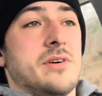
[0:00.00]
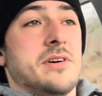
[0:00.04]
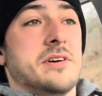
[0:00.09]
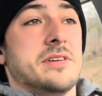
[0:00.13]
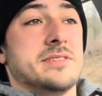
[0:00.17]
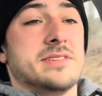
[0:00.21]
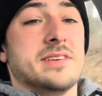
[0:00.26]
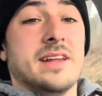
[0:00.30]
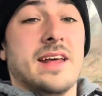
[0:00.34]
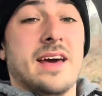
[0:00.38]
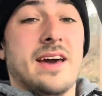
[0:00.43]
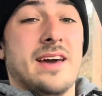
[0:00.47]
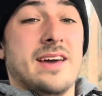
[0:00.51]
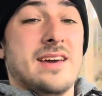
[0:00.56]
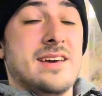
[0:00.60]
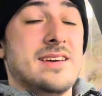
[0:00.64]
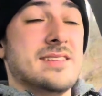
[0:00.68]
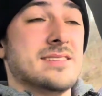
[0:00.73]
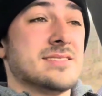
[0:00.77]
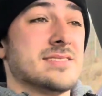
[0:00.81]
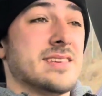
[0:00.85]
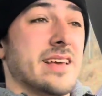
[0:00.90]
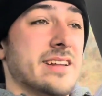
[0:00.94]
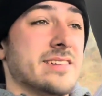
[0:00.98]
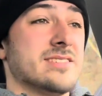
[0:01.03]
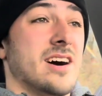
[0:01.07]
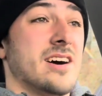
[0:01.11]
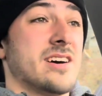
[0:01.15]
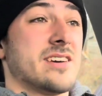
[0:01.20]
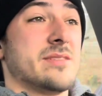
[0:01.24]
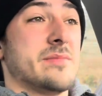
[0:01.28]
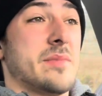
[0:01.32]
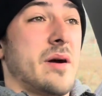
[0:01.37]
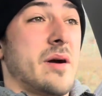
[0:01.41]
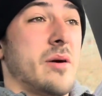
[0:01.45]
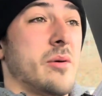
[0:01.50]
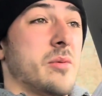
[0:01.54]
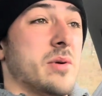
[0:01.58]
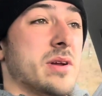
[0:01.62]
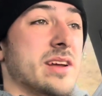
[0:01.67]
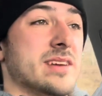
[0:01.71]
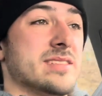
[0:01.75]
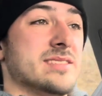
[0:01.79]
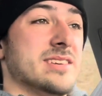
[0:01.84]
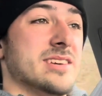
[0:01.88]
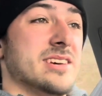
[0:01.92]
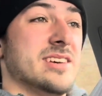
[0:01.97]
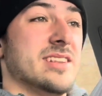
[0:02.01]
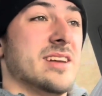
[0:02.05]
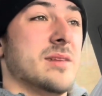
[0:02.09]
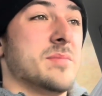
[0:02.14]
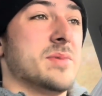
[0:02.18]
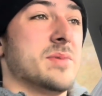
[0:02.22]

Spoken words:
But today, instead of talking about what I did,